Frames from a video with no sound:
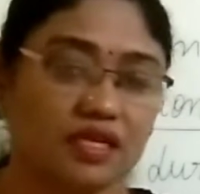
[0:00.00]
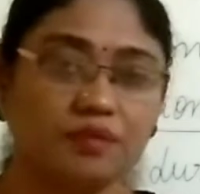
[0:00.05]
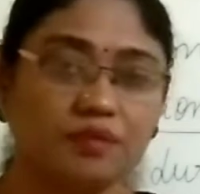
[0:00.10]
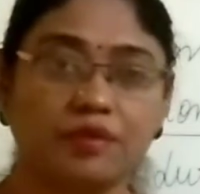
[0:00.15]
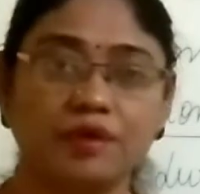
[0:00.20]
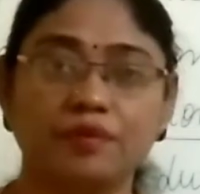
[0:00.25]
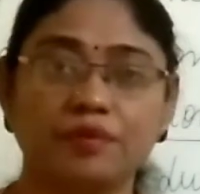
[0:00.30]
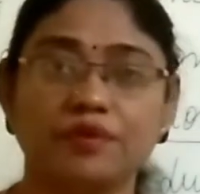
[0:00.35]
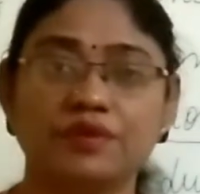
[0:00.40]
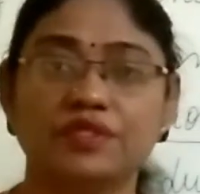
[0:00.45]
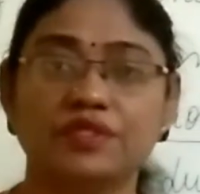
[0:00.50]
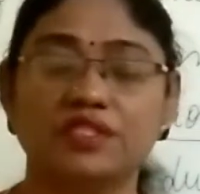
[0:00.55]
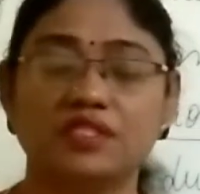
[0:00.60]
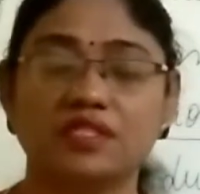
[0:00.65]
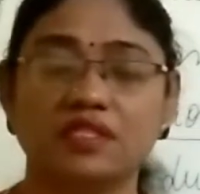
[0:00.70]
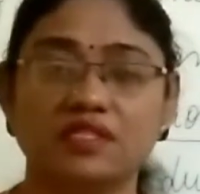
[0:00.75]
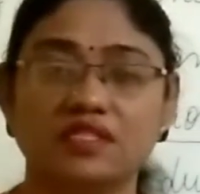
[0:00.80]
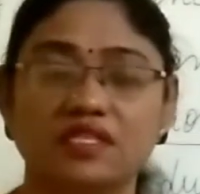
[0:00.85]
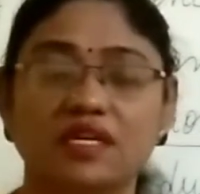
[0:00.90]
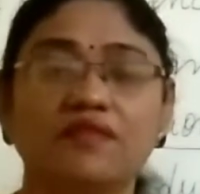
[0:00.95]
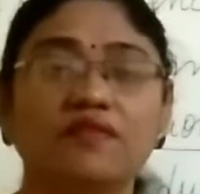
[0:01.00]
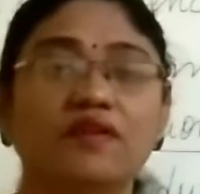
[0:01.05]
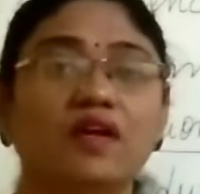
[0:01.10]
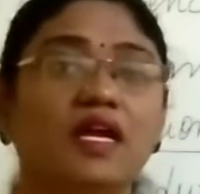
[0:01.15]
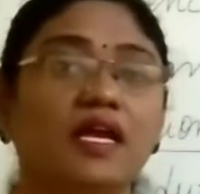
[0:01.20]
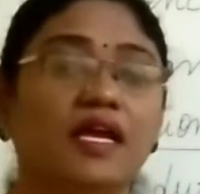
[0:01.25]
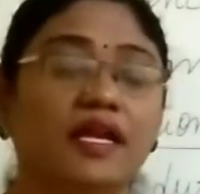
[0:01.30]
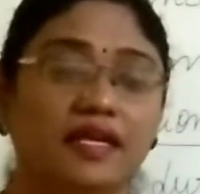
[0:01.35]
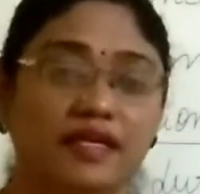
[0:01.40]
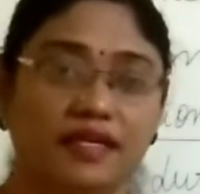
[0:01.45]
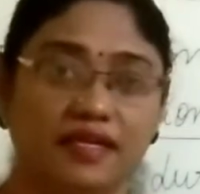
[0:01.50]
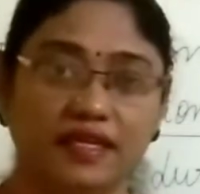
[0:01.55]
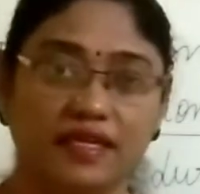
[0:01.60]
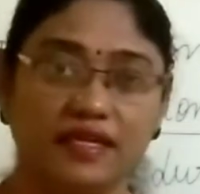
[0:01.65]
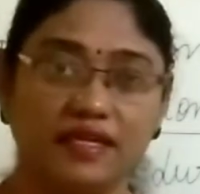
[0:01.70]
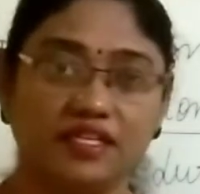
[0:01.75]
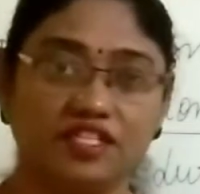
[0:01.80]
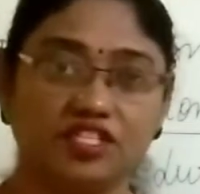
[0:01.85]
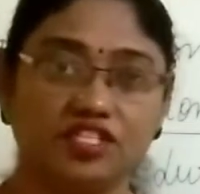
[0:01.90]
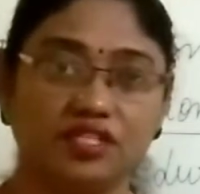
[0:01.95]
and prepositions of
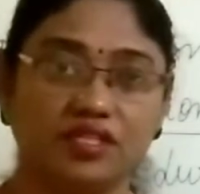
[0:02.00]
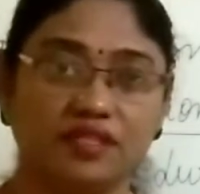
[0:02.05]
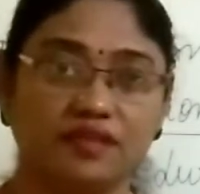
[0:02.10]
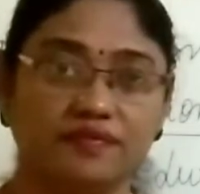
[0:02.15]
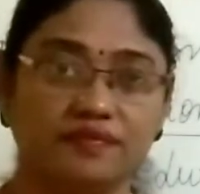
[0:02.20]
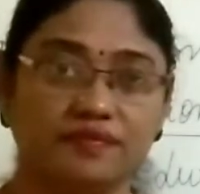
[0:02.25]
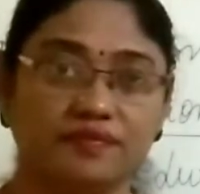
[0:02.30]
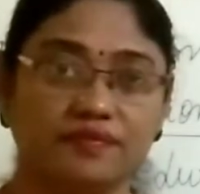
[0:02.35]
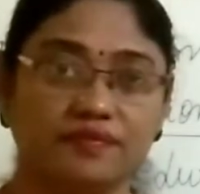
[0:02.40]
direction.